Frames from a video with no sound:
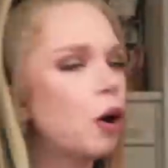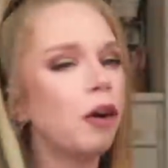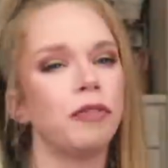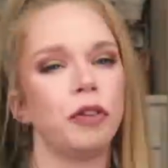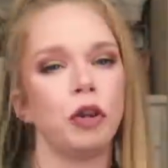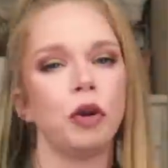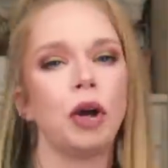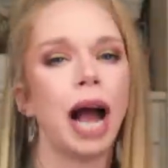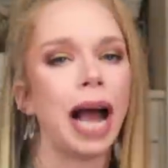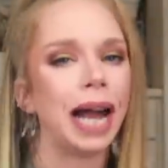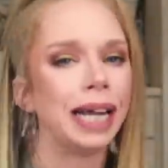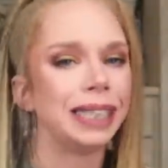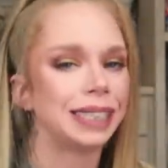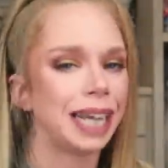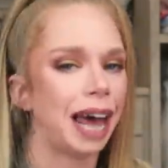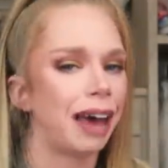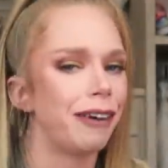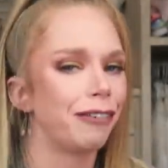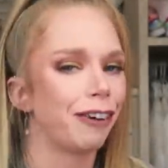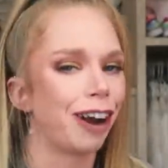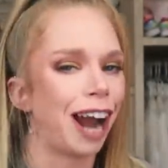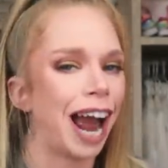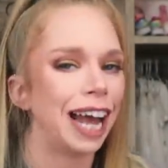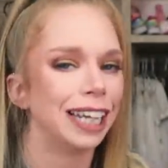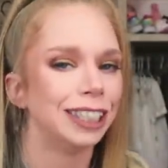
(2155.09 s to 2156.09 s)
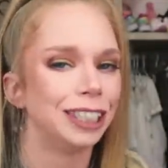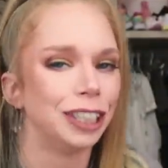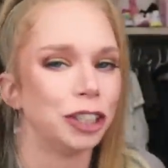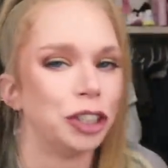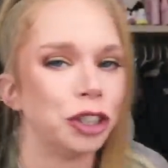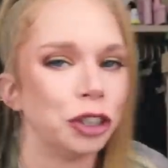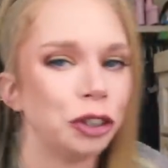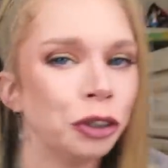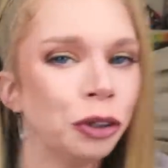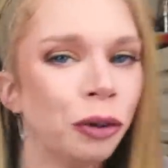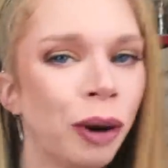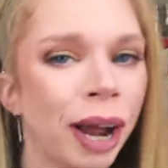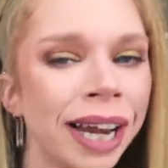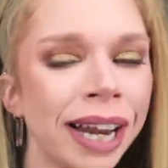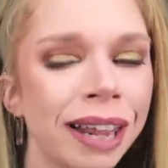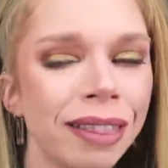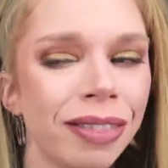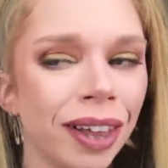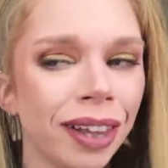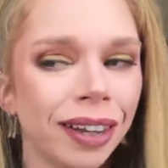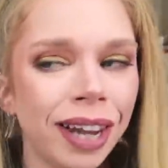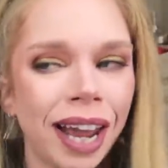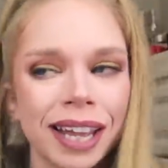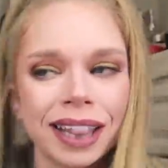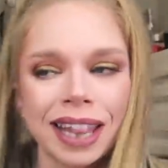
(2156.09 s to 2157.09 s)
know if you guys ever had to do
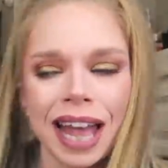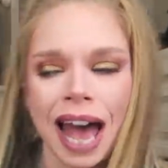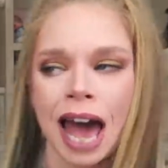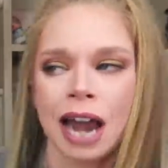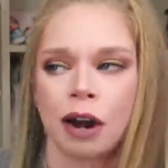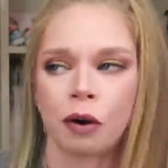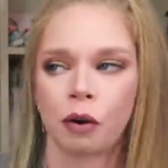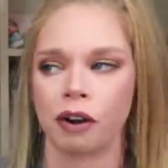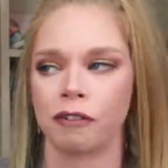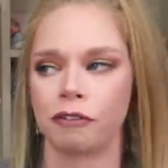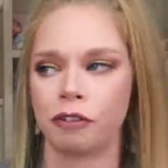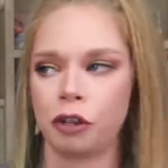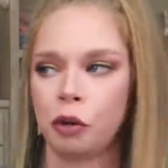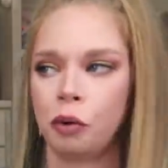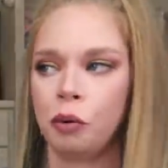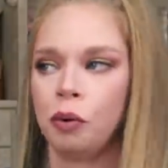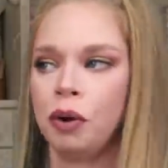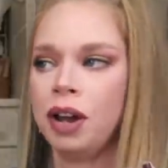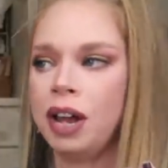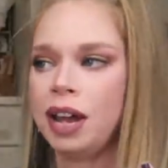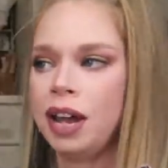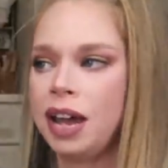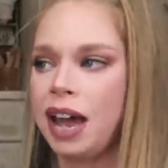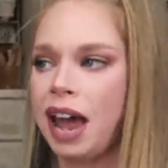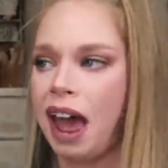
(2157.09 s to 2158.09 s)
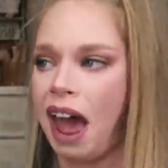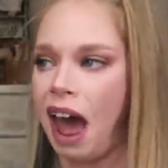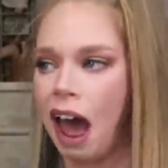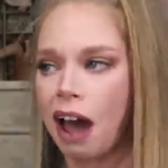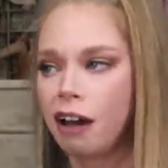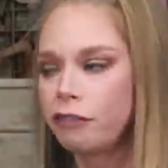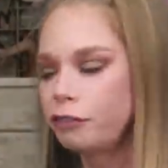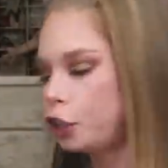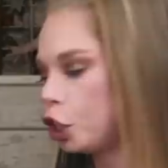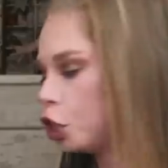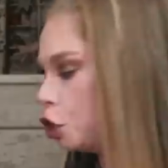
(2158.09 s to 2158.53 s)
anything like that, or if you have